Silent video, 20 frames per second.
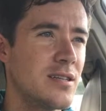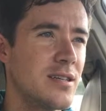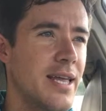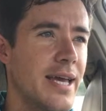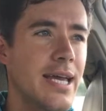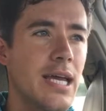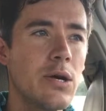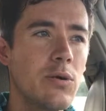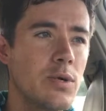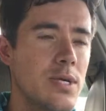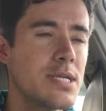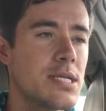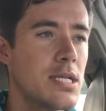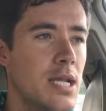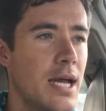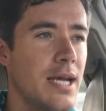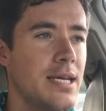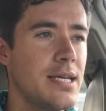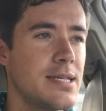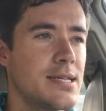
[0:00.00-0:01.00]
like it was
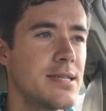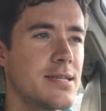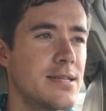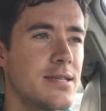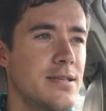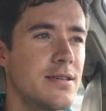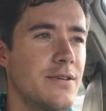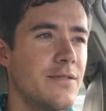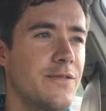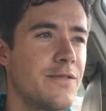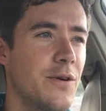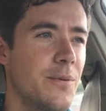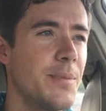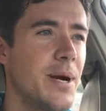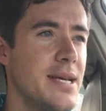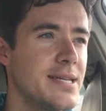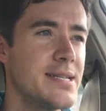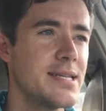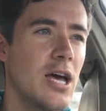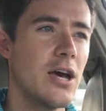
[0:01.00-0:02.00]
nice for
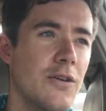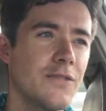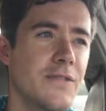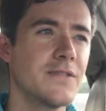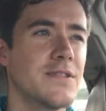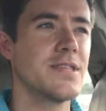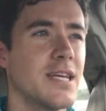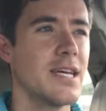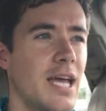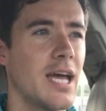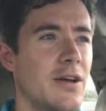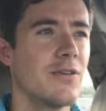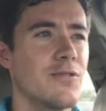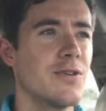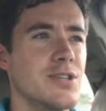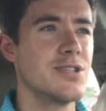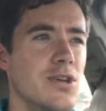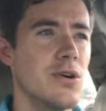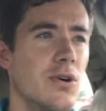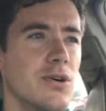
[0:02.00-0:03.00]
myself to get
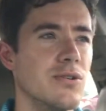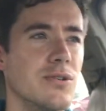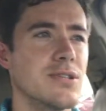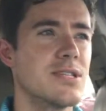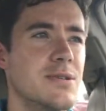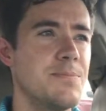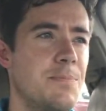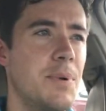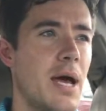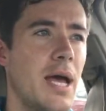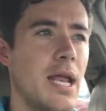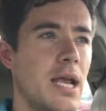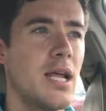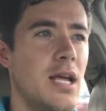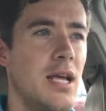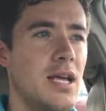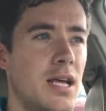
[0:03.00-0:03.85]
results, but